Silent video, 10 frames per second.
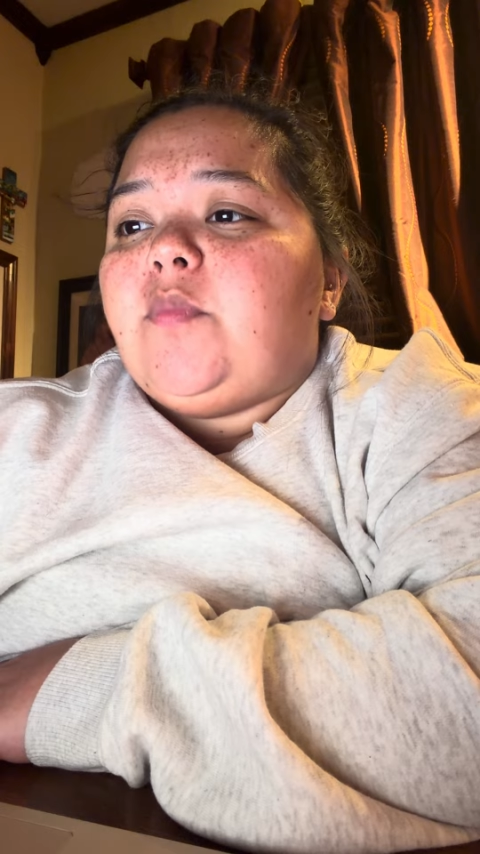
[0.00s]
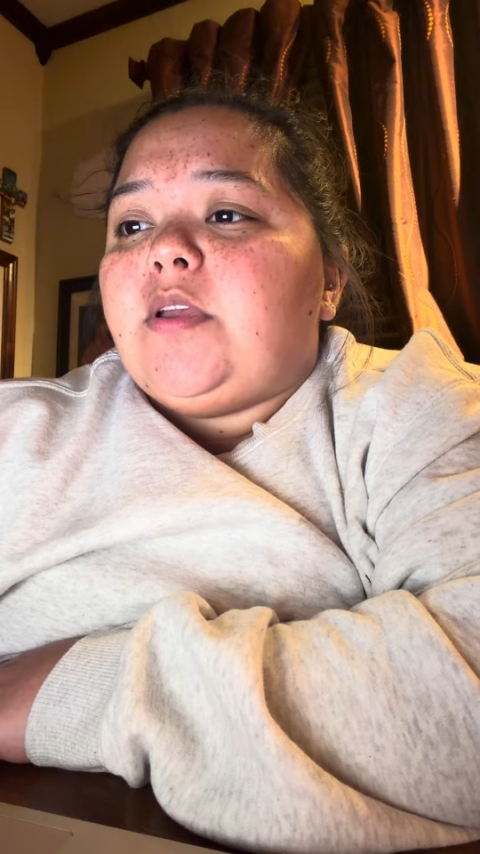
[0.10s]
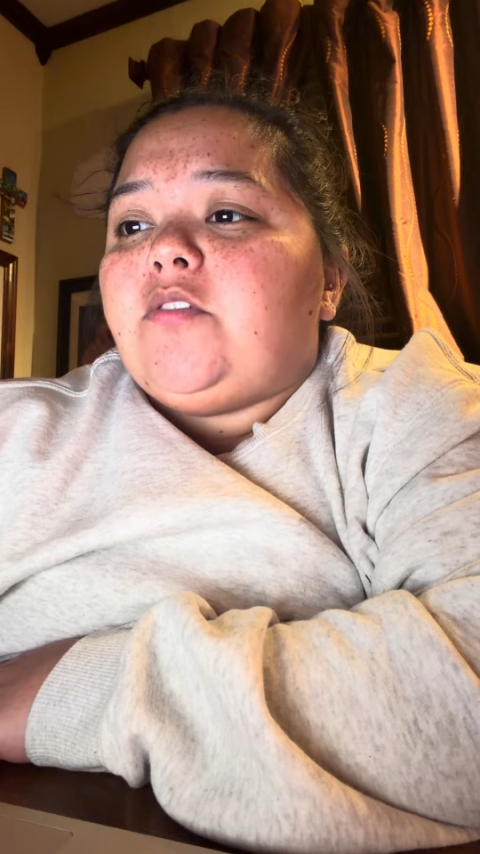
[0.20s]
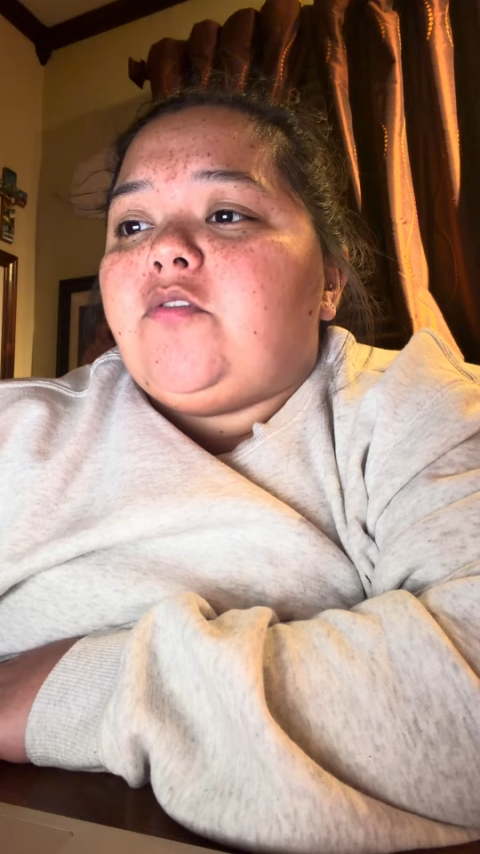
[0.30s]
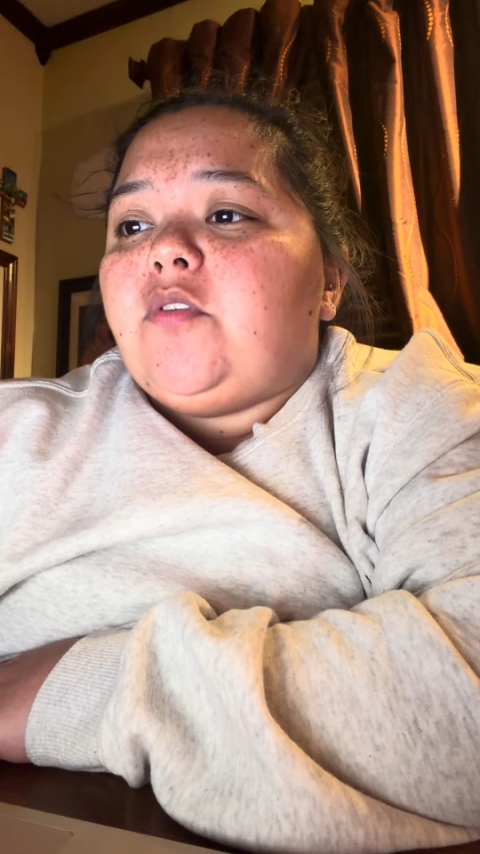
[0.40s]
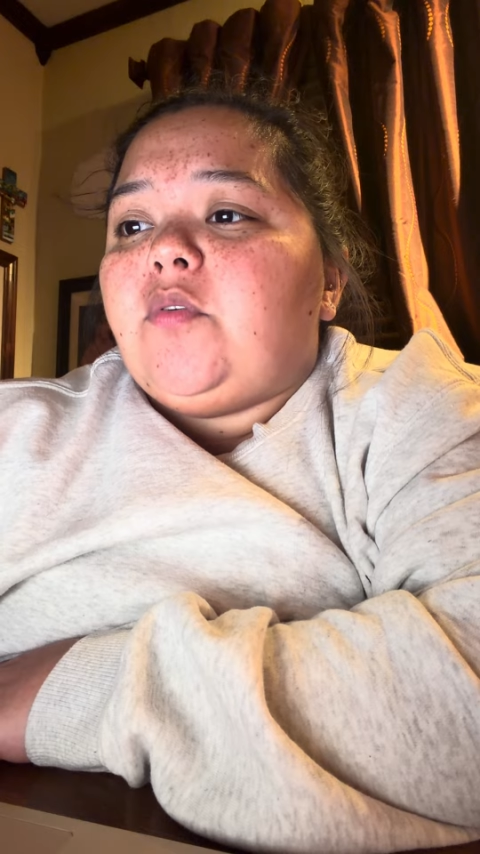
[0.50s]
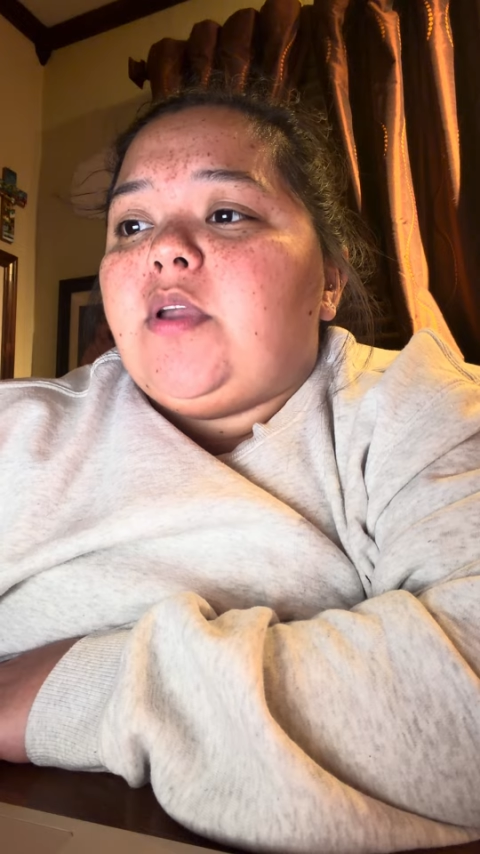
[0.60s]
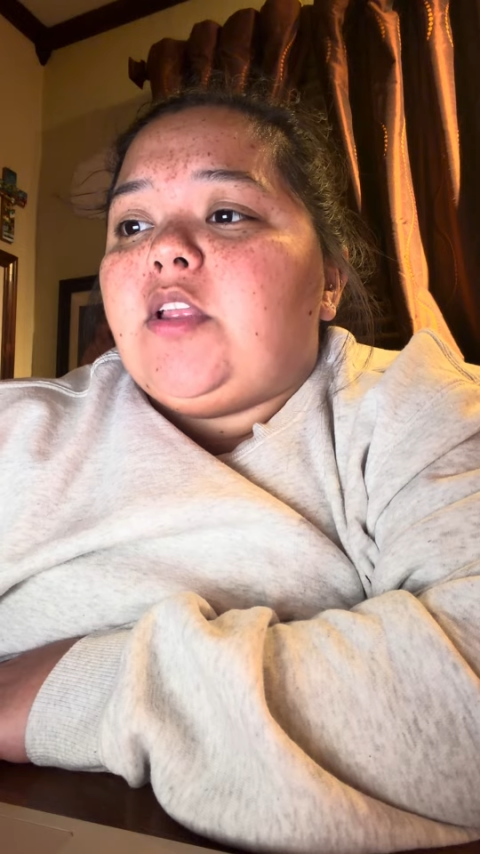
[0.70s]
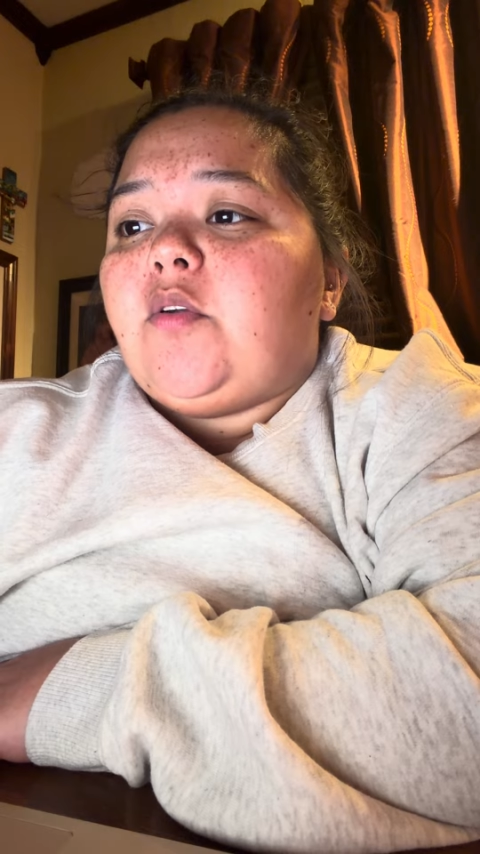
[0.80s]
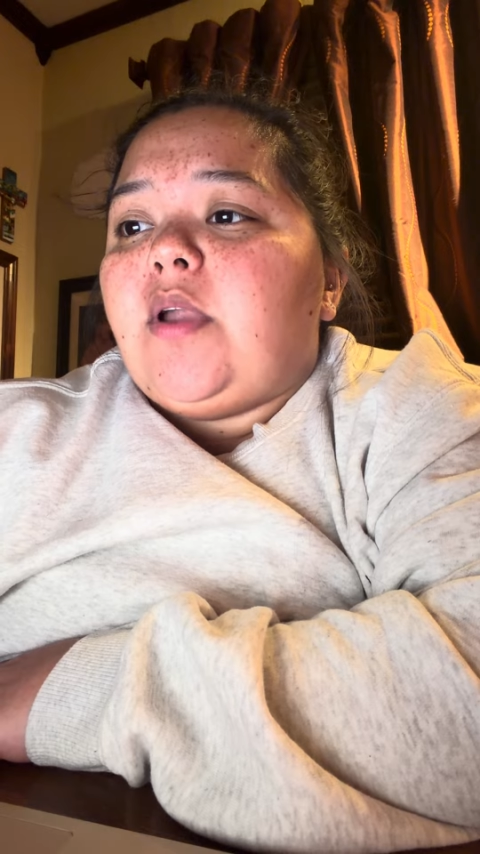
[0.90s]
best through
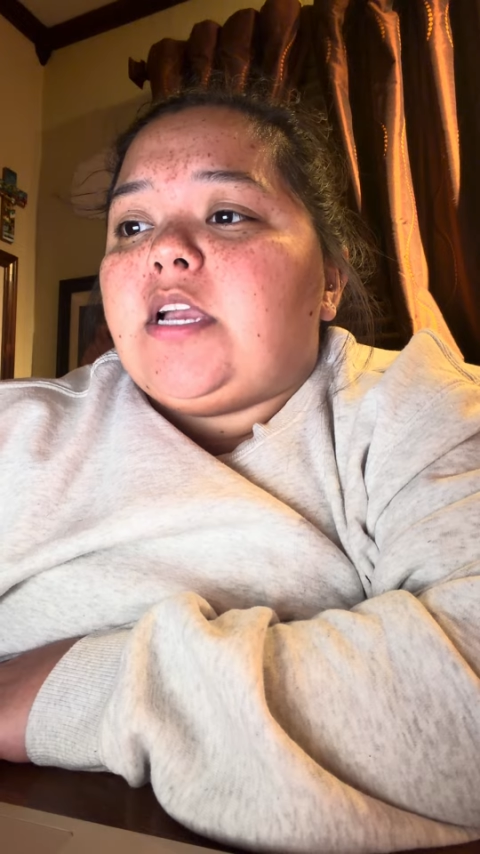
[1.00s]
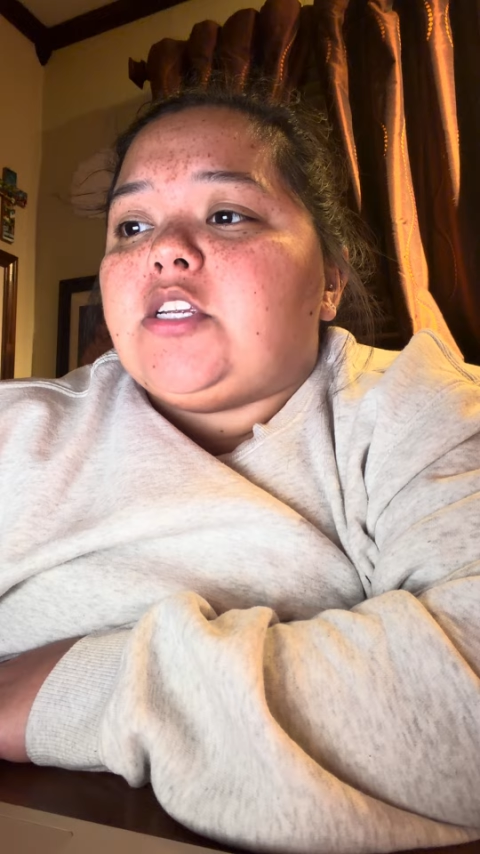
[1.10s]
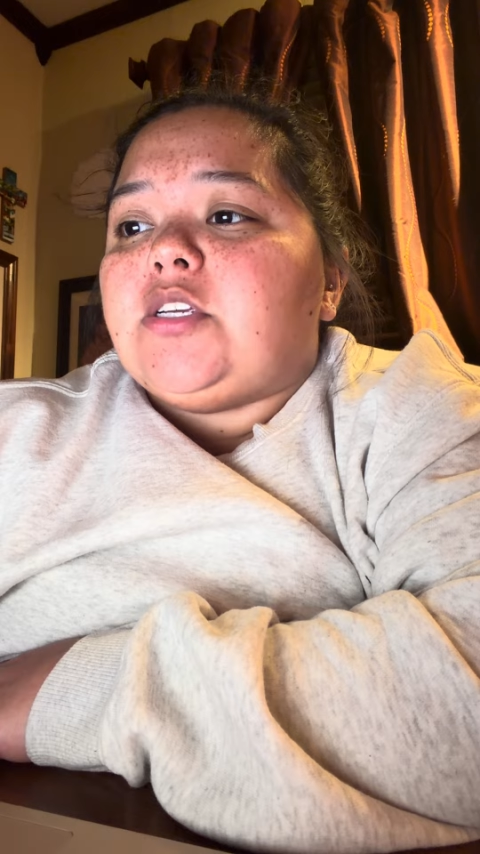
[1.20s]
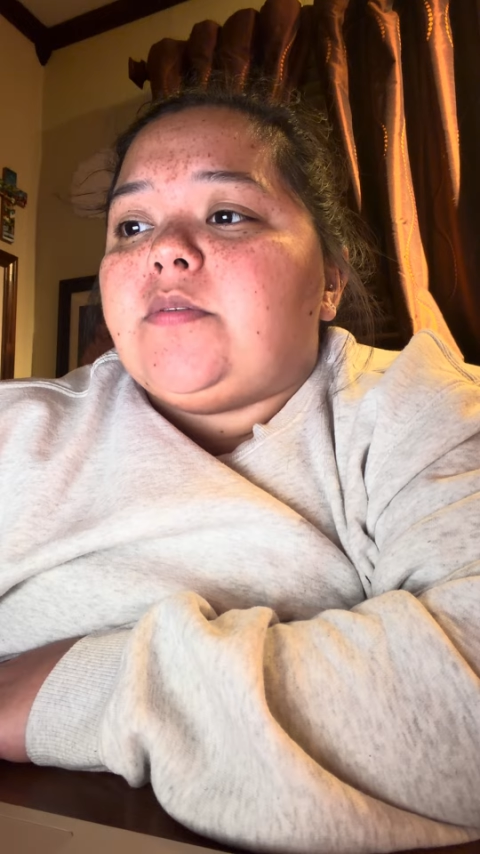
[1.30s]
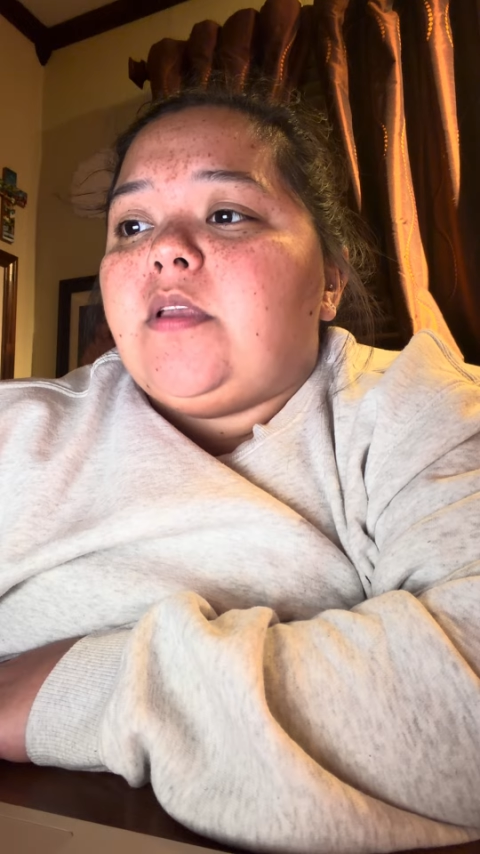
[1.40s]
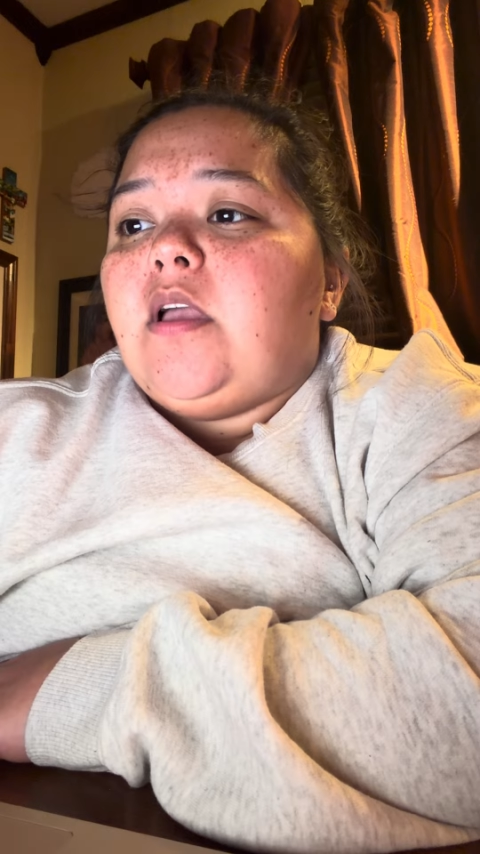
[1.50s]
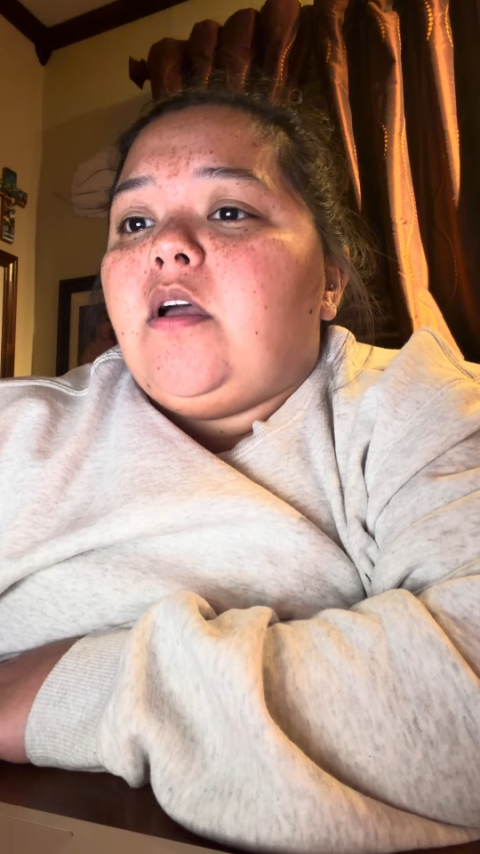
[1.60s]
interaction.